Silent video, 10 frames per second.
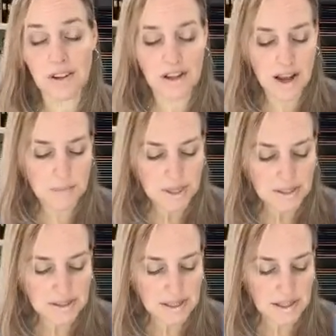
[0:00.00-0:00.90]
that comment
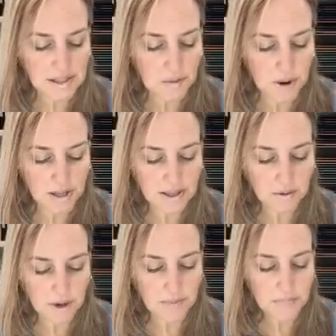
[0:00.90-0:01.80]
and say that they want it
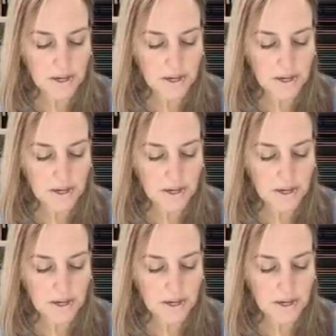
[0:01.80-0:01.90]
that way.